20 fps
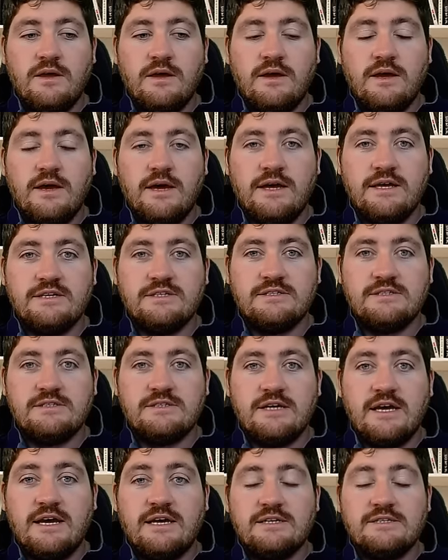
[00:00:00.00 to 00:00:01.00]
as
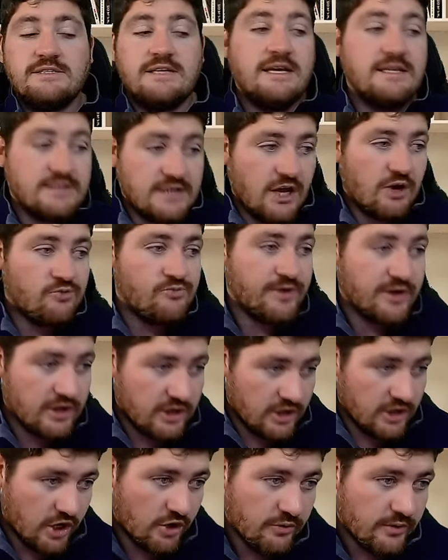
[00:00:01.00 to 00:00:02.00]
as as Elrich
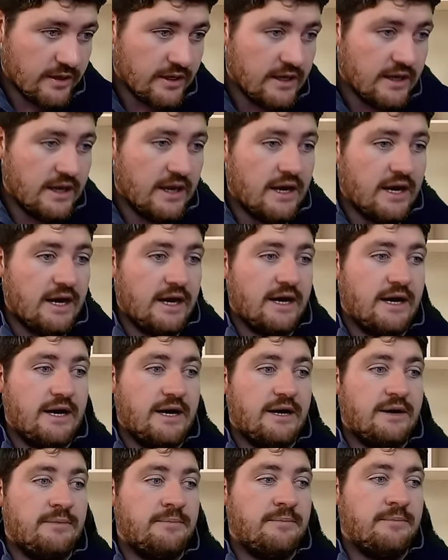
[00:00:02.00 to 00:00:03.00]
Louw.
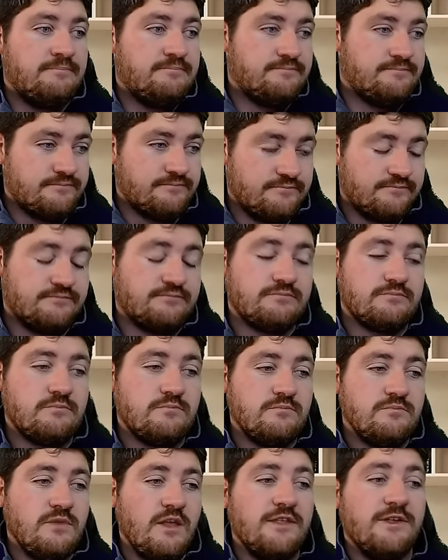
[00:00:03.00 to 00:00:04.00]
Um,
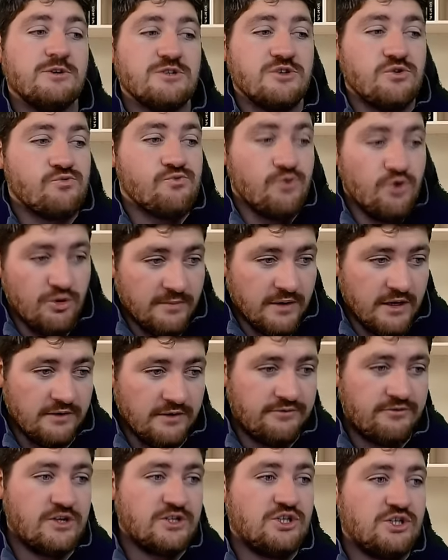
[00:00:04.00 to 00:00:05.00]
there was a rumor,
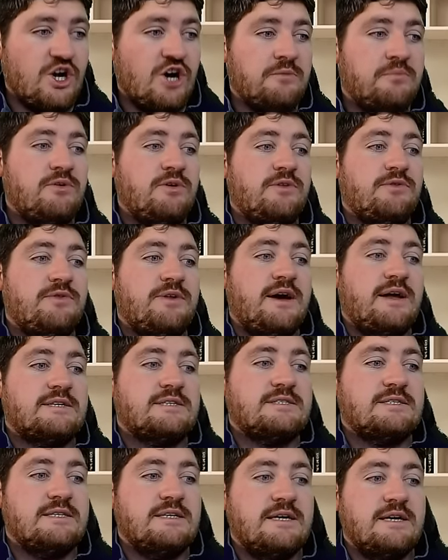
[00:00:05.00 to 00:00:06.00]
for example,
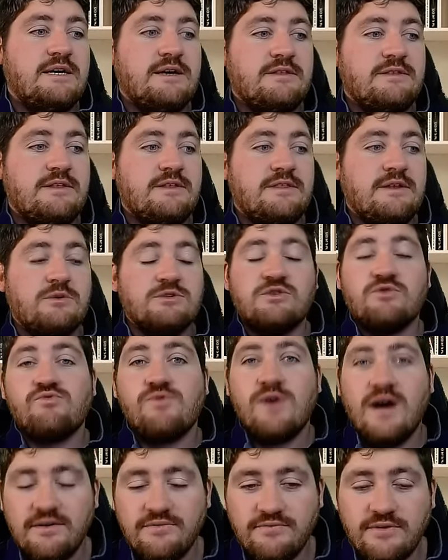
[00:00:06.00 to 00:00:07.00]
that uh, that there was a
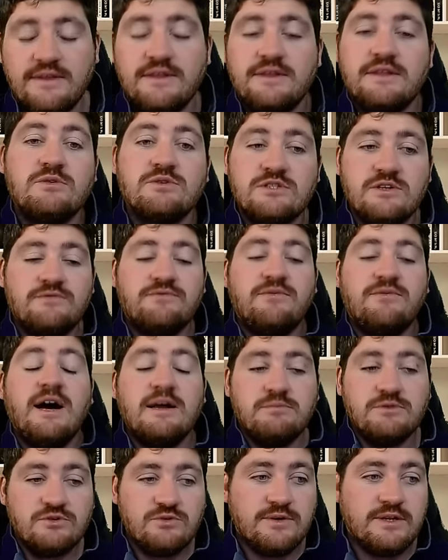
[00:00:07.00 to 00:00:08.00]
rife, there was a fight
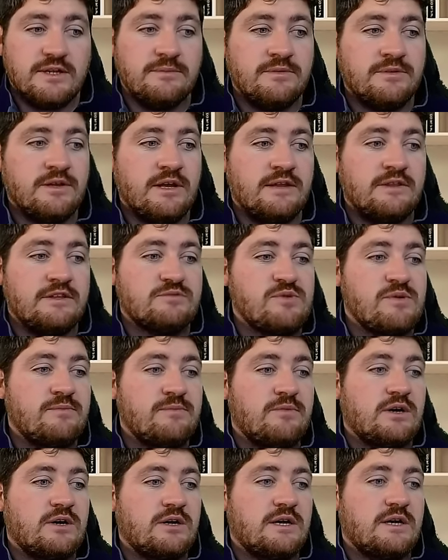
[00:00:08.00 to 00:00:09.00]
between him and, and the
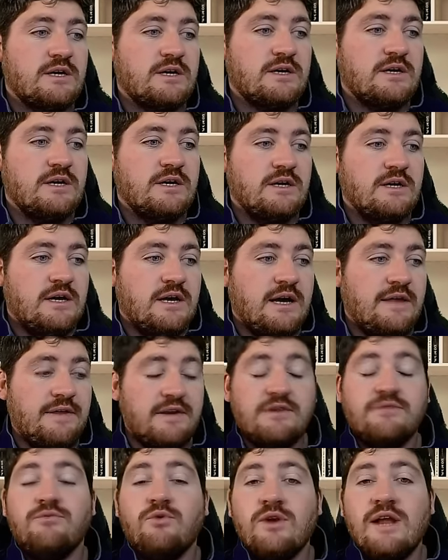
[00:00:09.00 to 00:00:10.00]
Springbok uh, uh, that
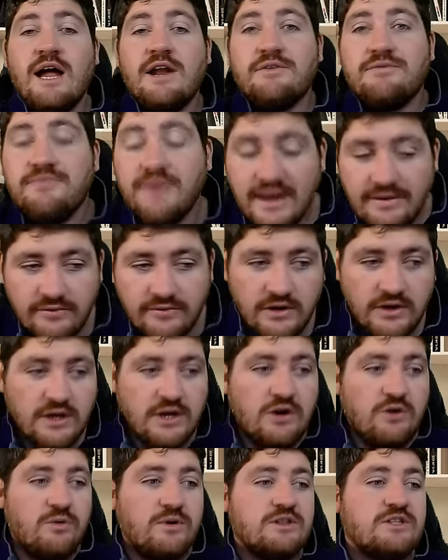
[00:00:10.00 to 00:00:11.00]
had fallen out of favour
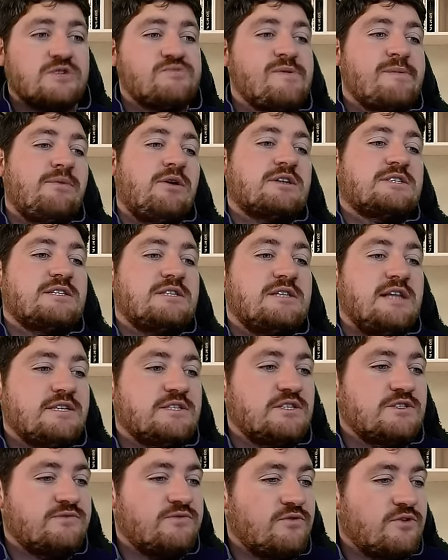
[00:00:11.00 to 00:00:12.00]
with the Springbok
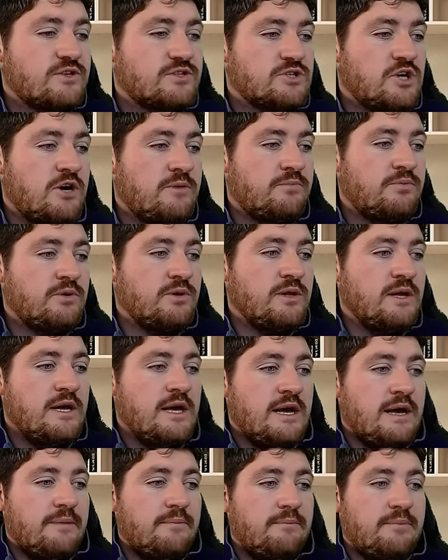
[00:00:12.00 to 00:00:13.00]
selectors, for example.
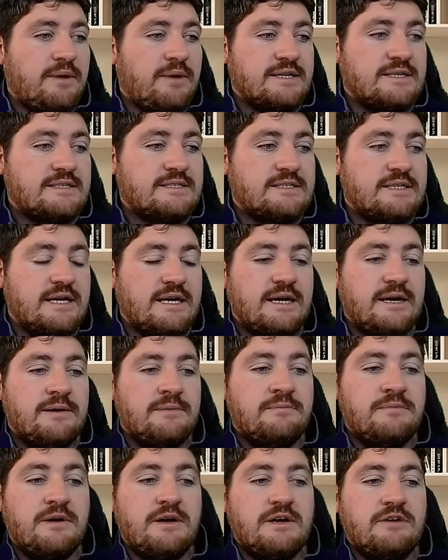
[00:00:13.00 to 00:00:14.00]
But
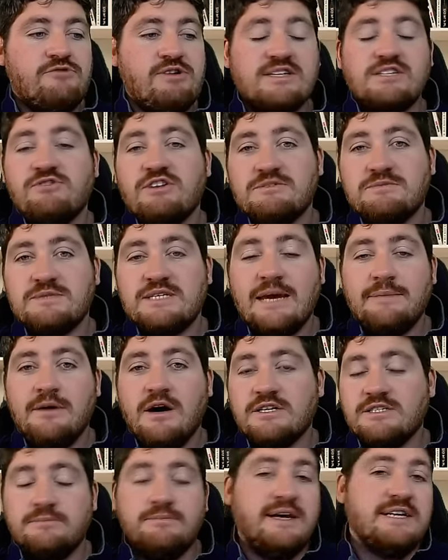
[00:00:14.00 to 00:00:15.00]
um, Rassie Erasmus came
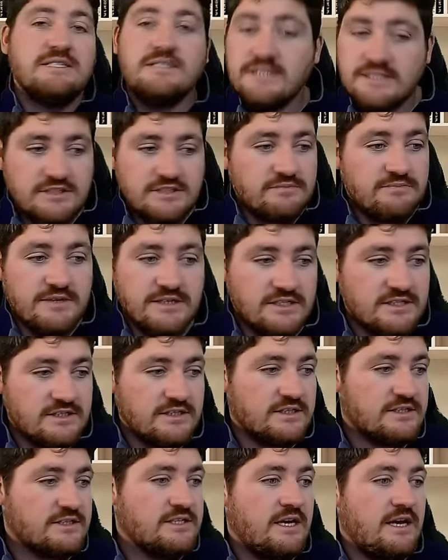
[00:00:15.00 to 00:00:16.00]
out and basically dismissed
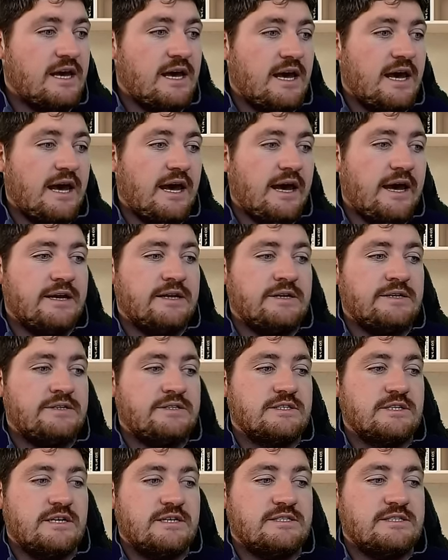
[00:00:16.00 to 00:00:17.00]
this and
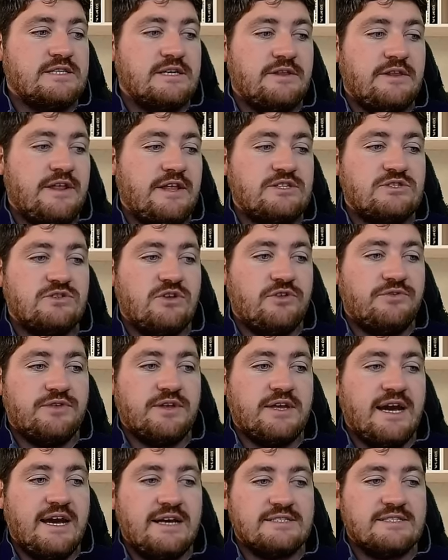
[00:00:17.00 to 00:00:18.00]
uh, said that that's not the
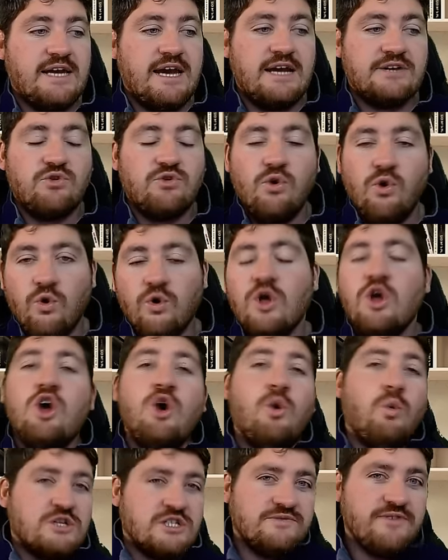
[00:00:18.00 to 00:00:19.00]
case at all,
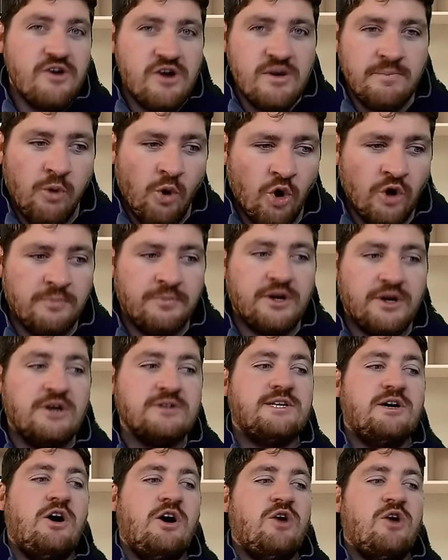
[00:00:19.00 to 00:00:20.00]
which is very important because
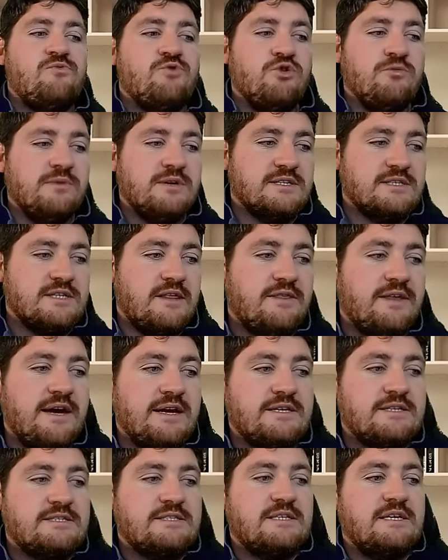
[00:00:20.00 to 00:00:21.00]
there are rumours
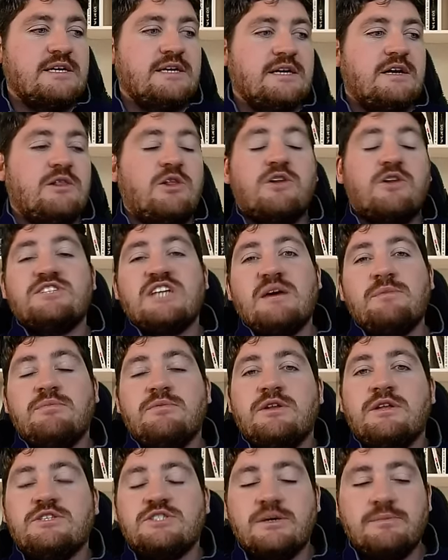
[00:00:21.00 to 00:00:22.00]
that uh, a lot of Japan,
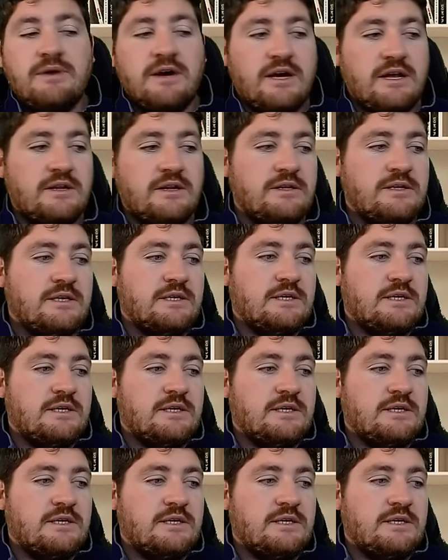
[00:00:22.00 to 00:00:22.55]
Japan